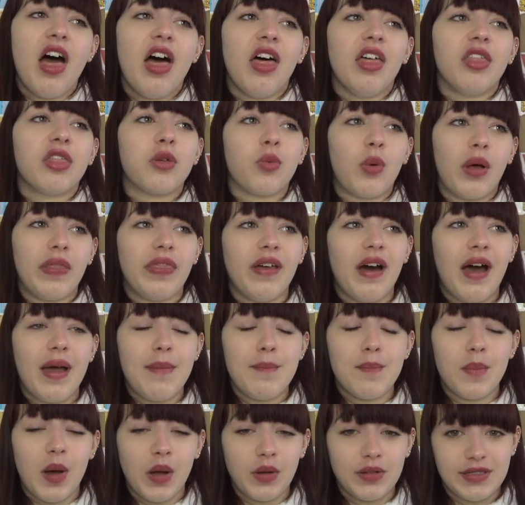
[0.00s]
the one that I'm
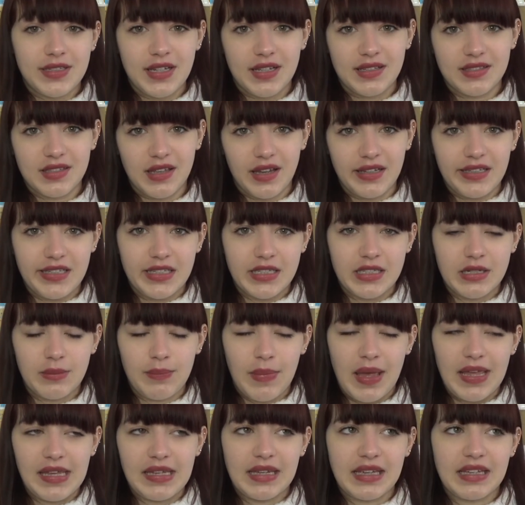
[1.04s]
most excited to
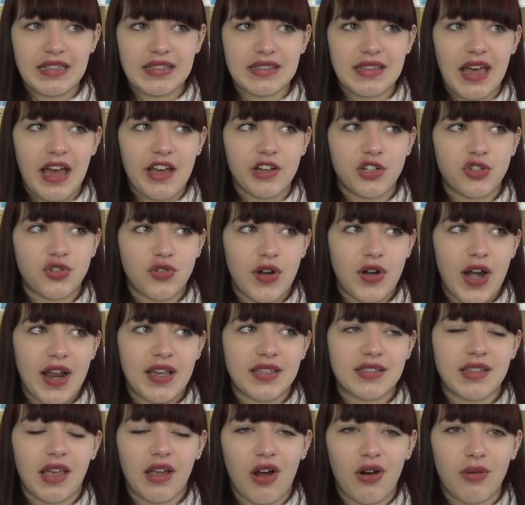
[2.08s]
make is that dress,
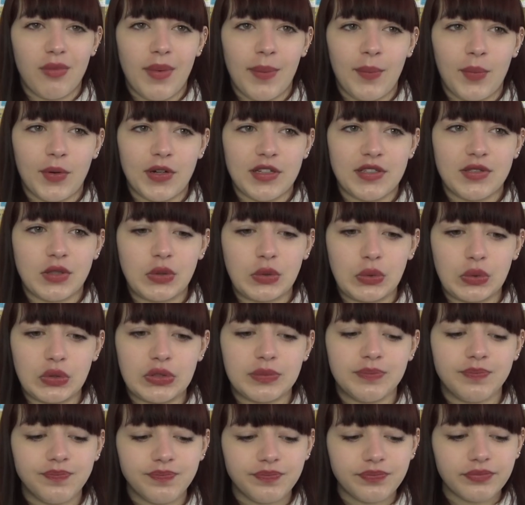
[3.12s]
I can't remember what it's called,
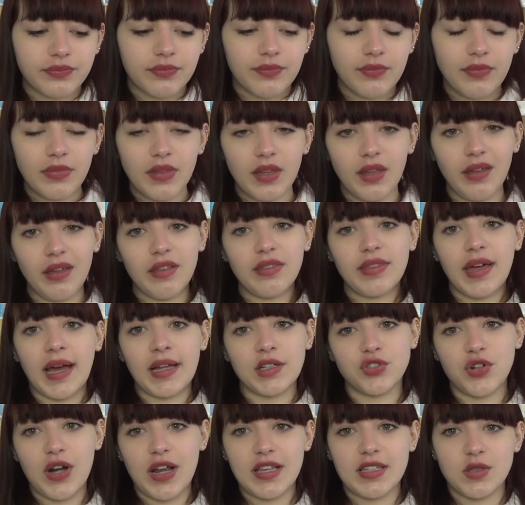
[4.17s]
that
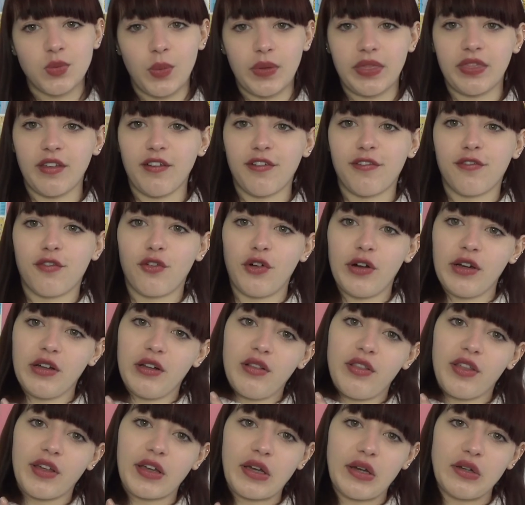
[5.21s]
dress with the frill
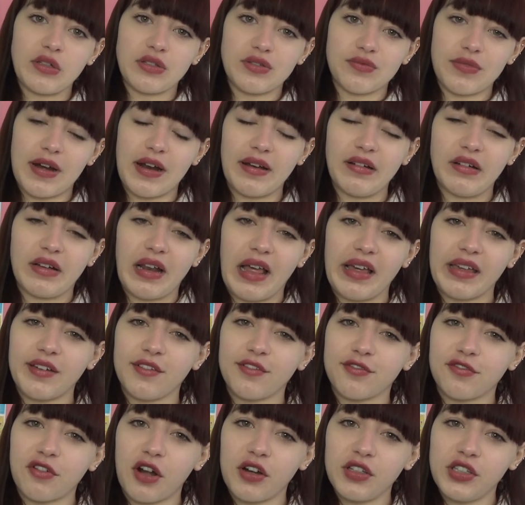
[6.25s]
that goes around like a
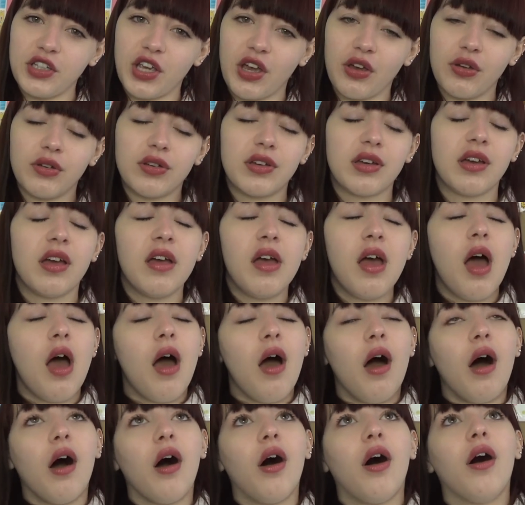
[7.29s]
front yoke.
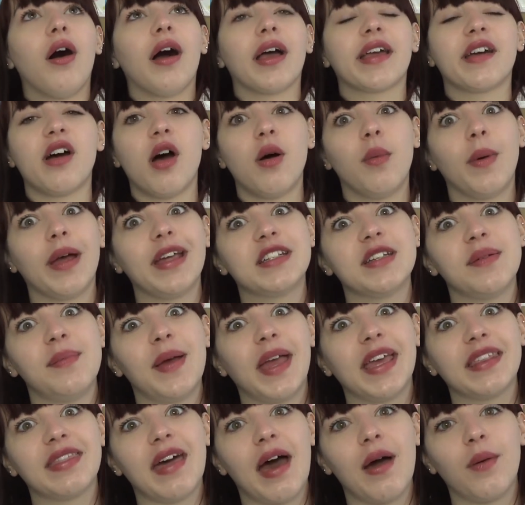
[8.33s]
Oh, I can't wait to
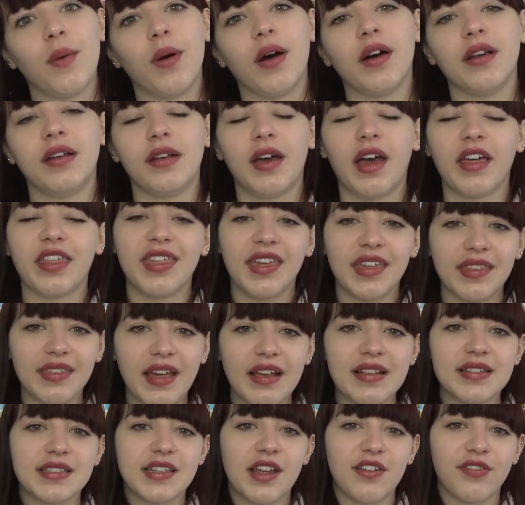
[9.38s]
make that one. I think
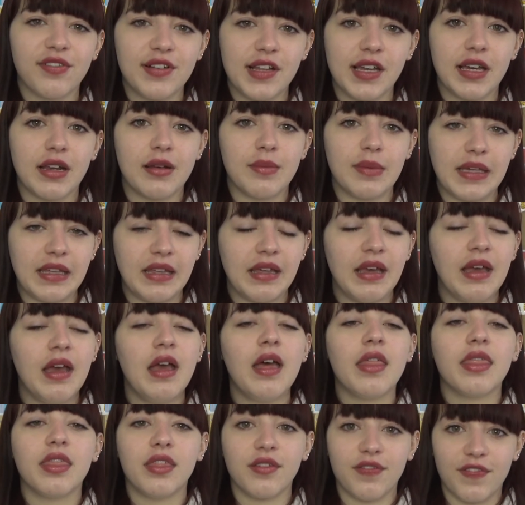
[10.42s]
that's definitely going to be
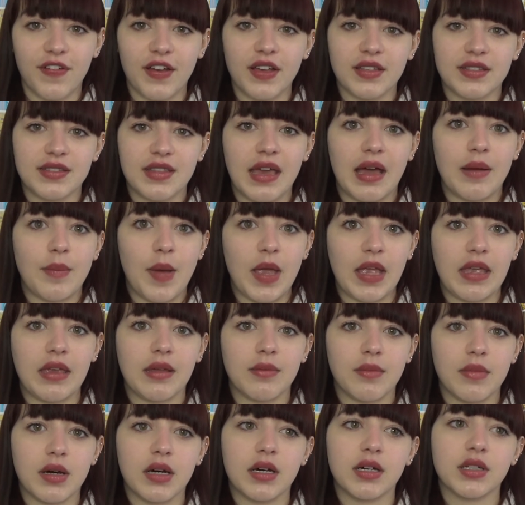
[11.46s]
the first thing I make in
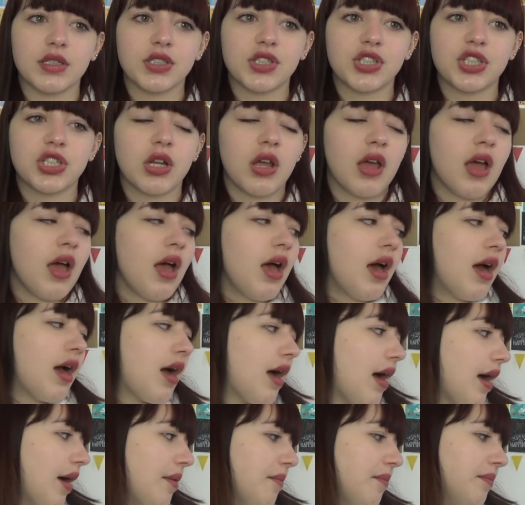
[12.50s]
March.
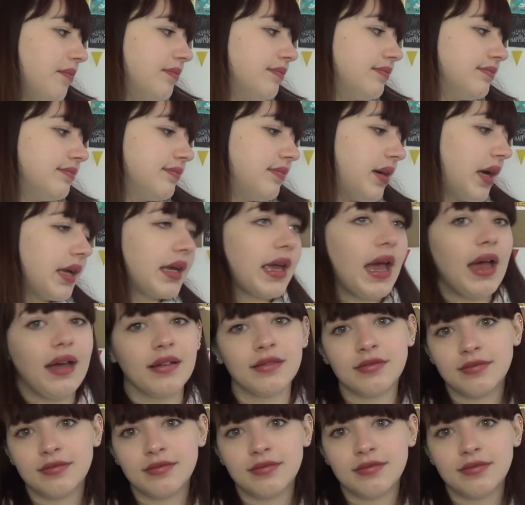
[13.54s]
Um, but yeah,